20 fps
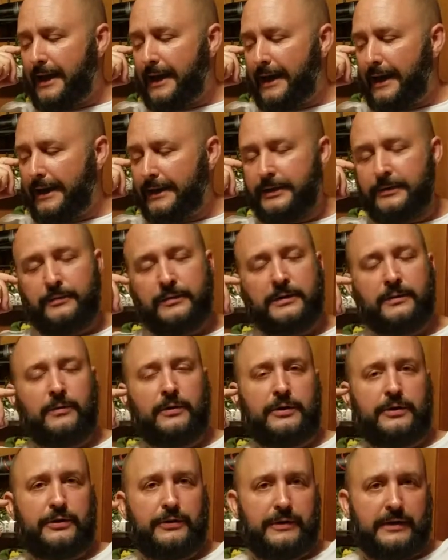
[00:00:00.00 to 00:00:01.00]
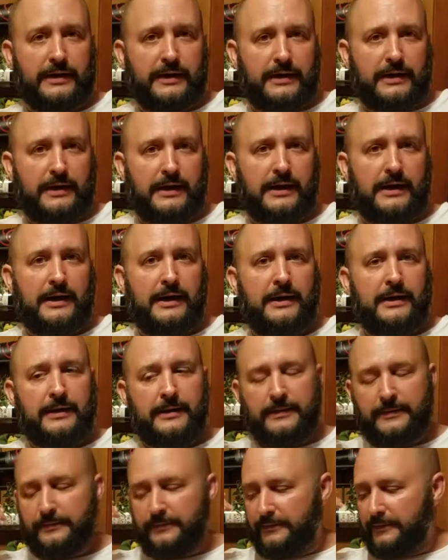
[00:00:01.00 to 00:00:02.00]
I didn't really want to do that.
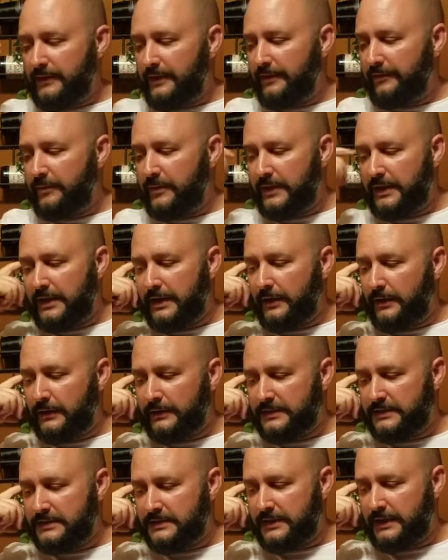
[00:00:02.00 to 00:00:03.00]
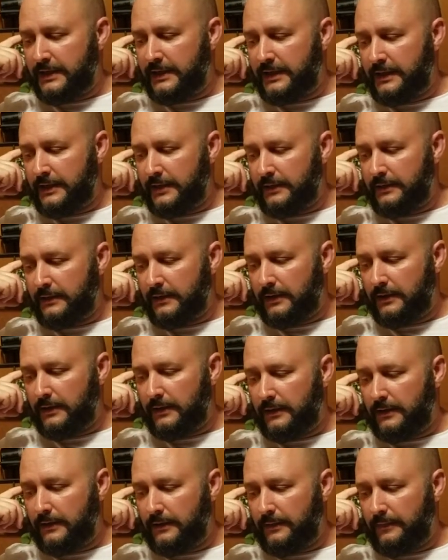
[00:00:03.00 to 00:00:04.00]
I have been carrying this thing
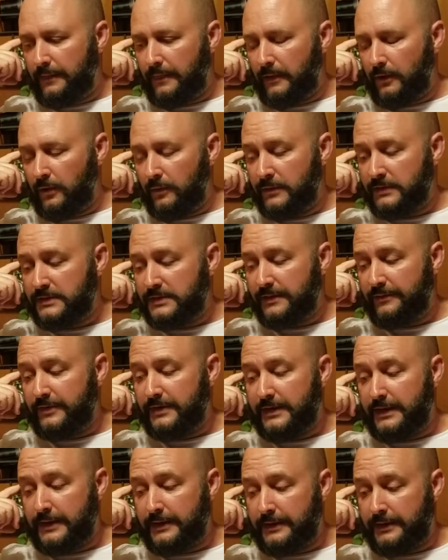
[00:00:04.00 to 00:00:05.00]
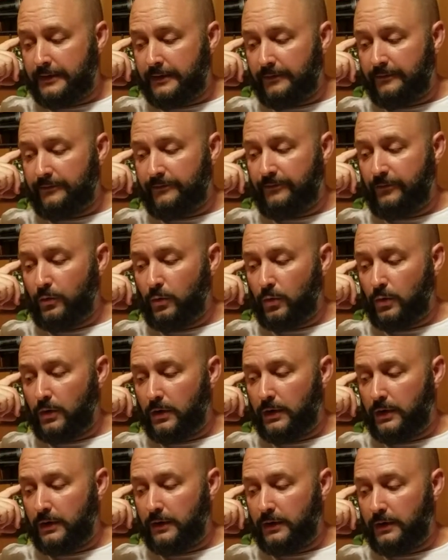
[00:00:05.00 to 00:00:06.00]
almost every day now for
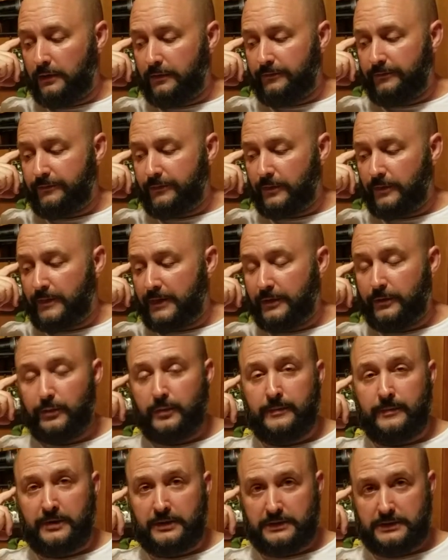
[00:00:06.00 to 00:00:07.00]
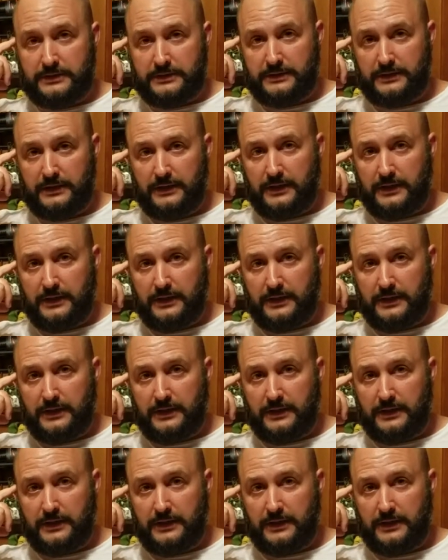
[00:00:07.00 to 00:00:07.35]
about 3 months.